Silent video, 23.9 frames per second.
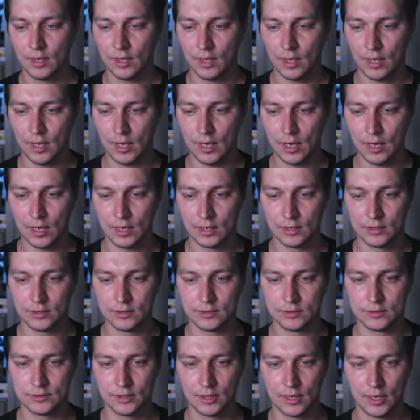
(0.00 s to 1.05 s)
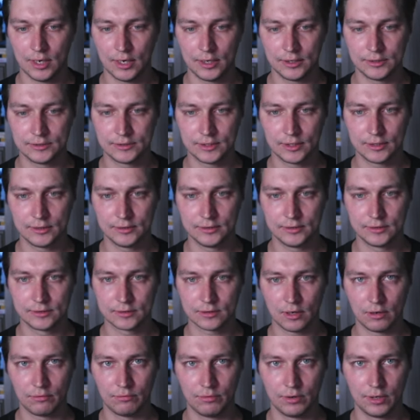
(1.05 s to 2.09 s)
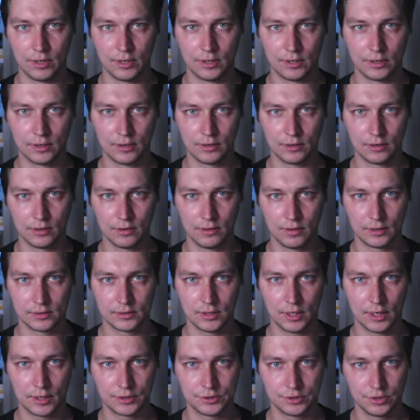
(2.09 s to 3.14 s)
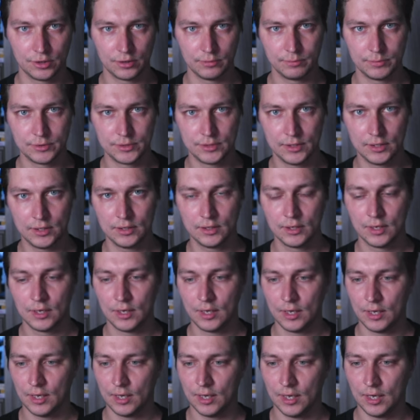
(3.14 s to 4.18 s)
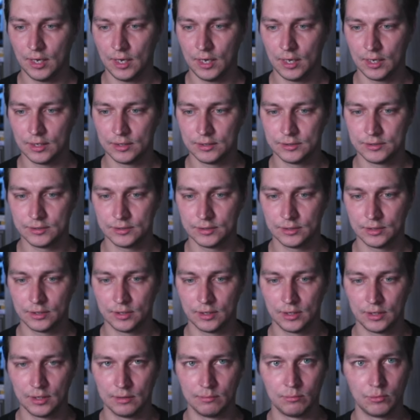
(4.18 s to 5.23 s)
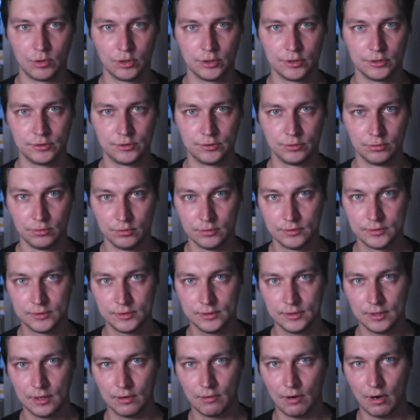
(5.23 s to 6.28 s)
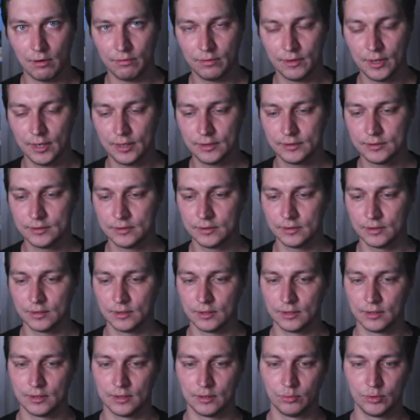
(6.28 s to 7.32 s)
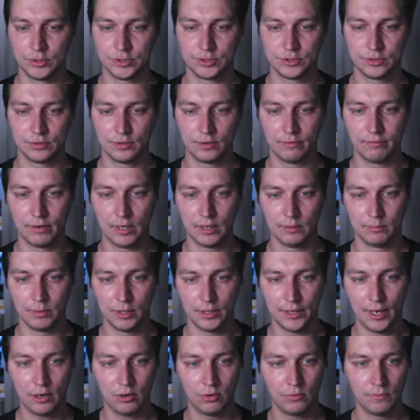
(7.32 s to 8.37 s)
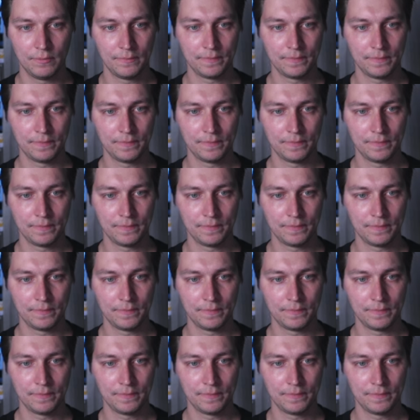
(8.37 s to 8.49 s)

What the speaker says: and I started discovering things like gRPC and modern tools around that, which are available now.